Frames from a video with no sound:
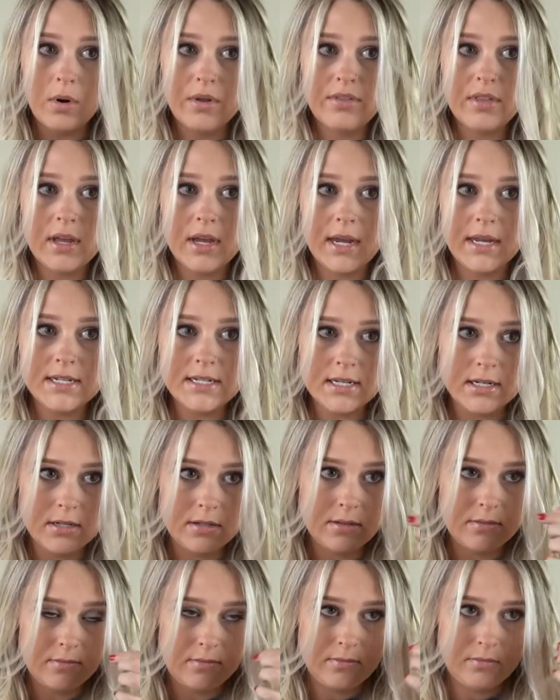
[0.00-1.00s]
One thing I
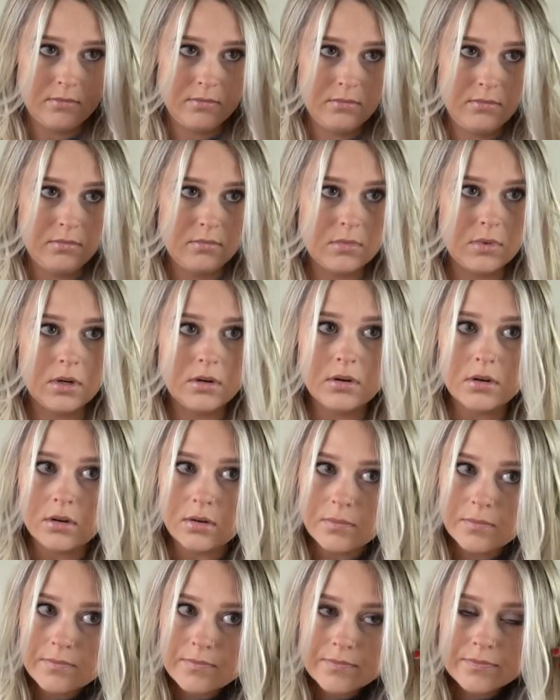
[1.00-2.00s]
didn't. Oh,
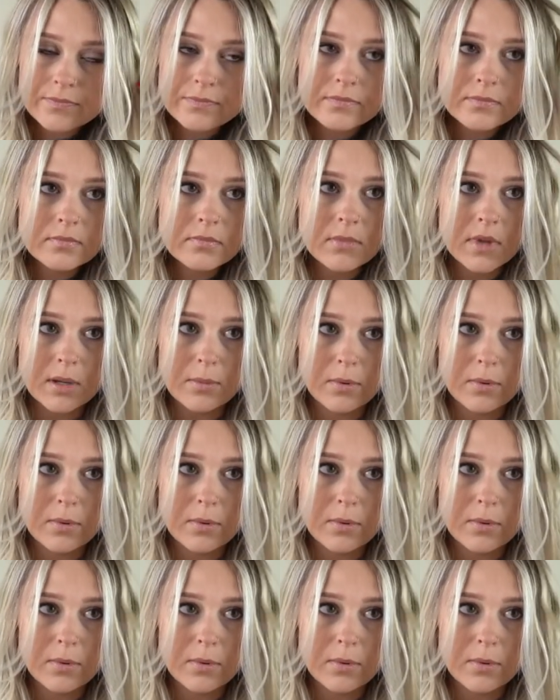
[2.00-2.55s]
I